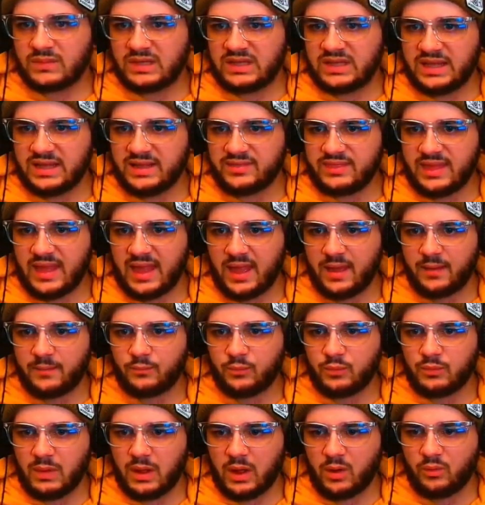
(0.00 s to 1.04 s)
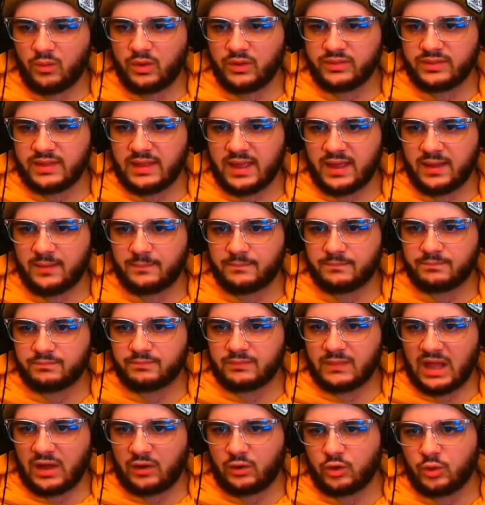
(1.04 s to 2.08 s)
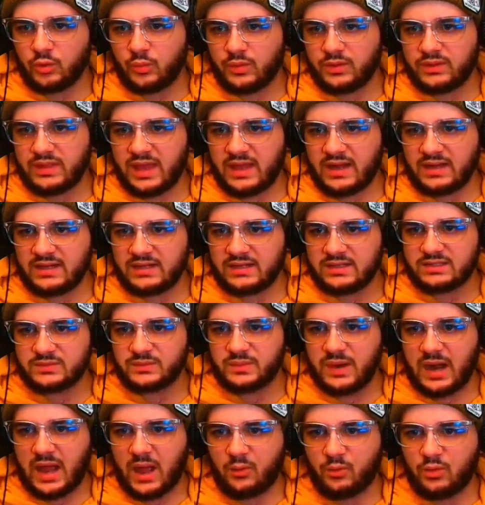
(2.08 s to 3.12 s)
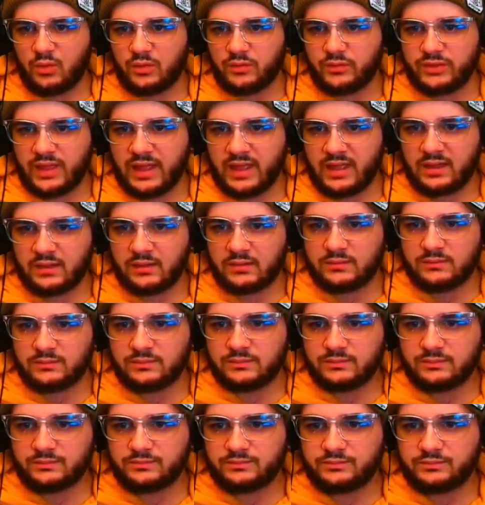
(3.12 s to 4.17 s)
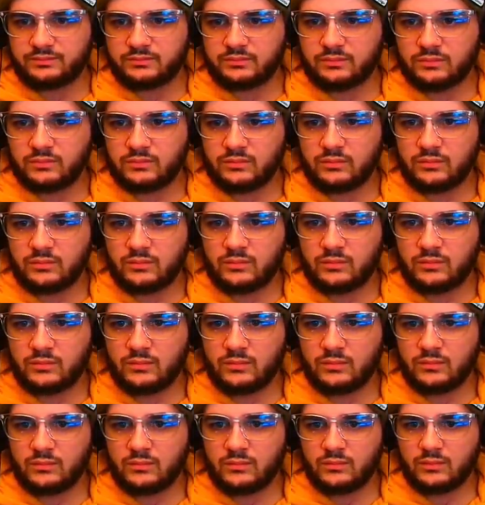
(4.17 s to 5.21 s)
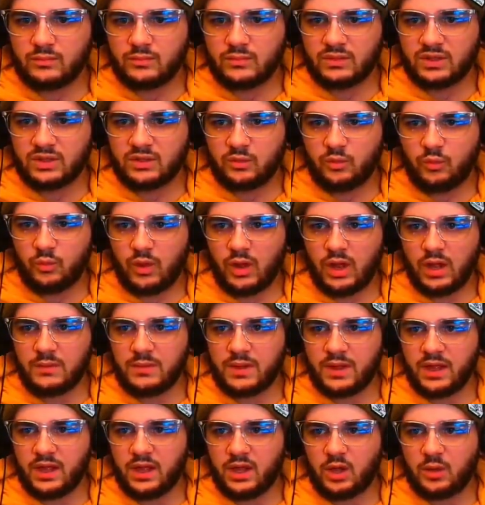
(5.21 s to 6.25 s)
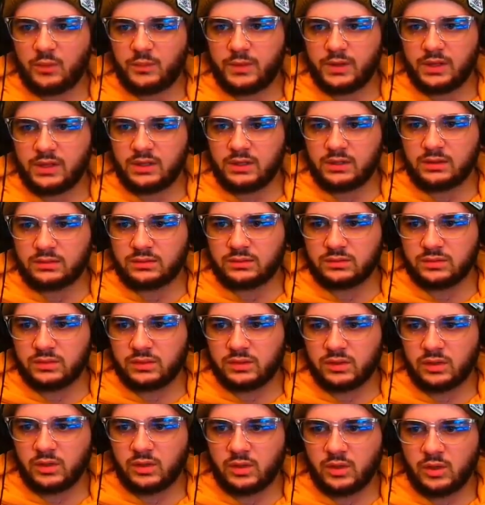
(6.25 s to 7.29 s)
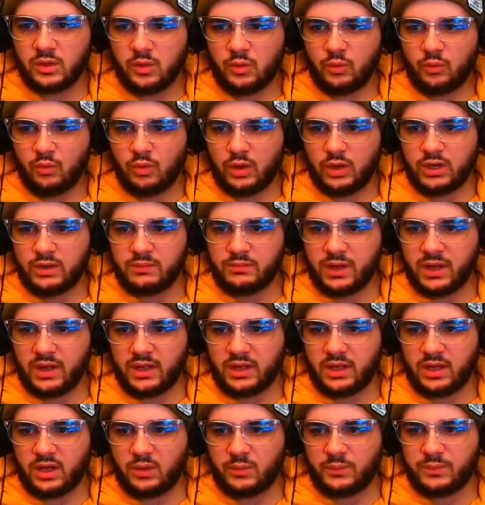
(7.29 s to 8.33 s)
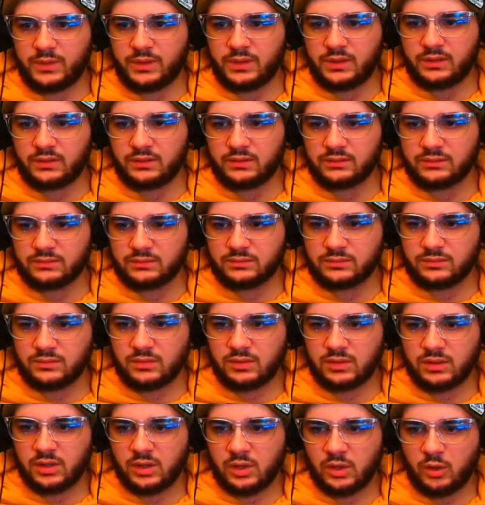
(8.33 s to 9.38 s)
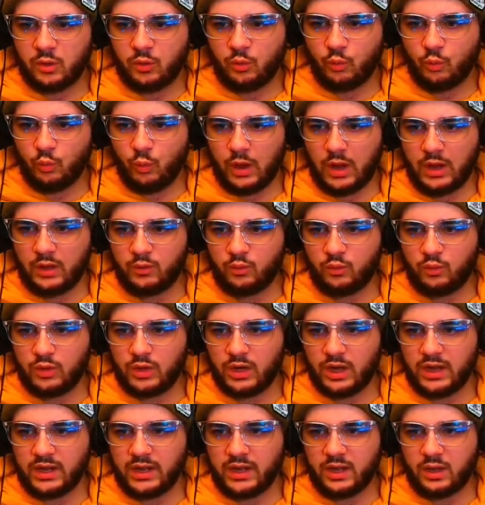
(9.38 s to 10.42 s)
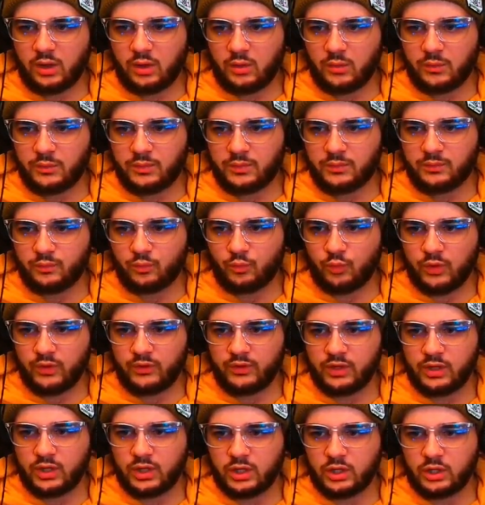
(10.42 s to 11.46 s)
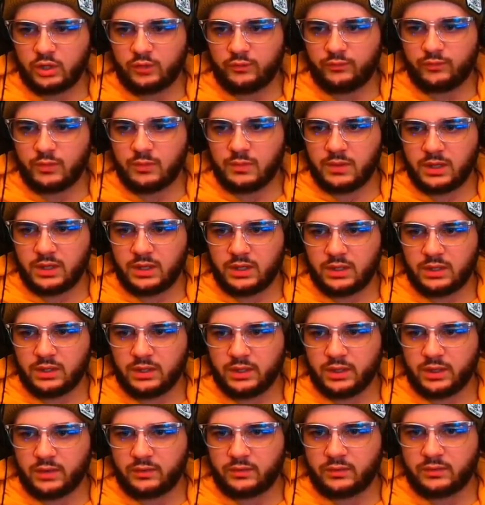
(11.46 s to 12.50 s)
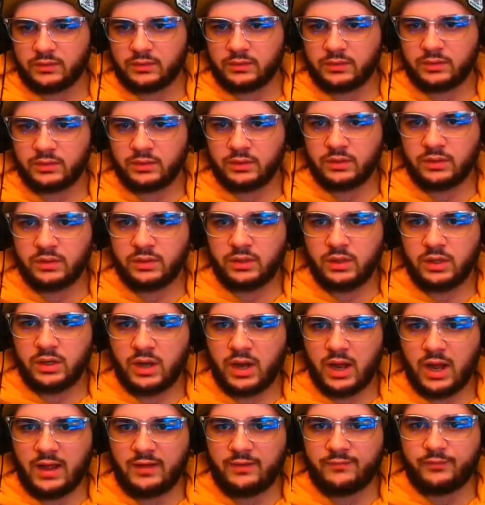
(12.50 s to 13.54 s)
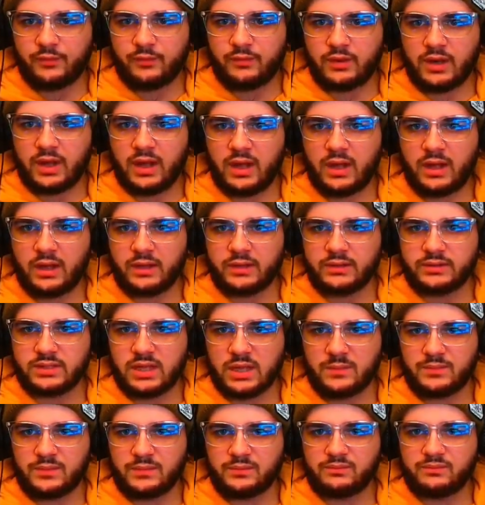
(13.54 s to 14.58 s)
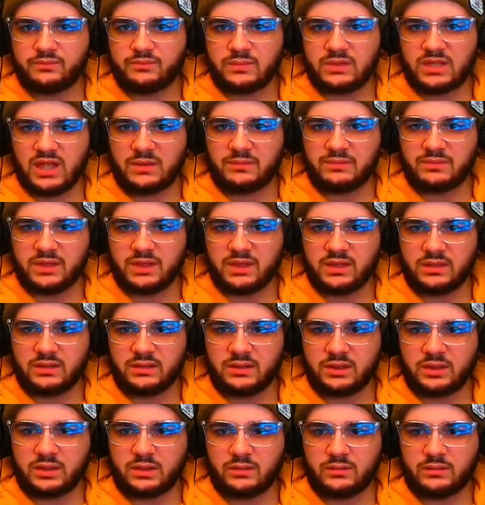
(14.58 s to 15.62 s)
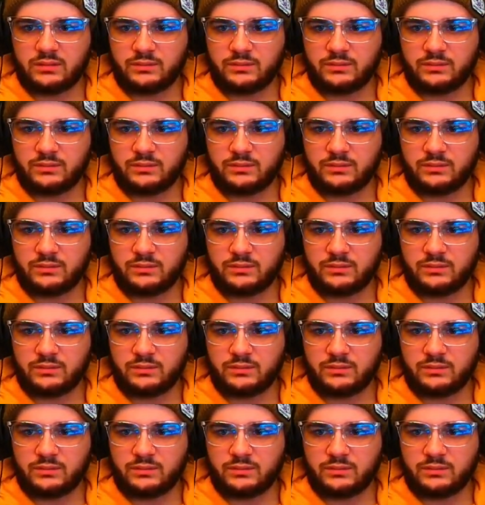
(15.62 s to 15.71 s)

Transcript: get that. You might want that. I don't know what that is, but I want that. Someone help! Why am I helping? What am I helping? Why would I help? What are you gonna do for me, you know? Eye for an eye type of type thing, you know?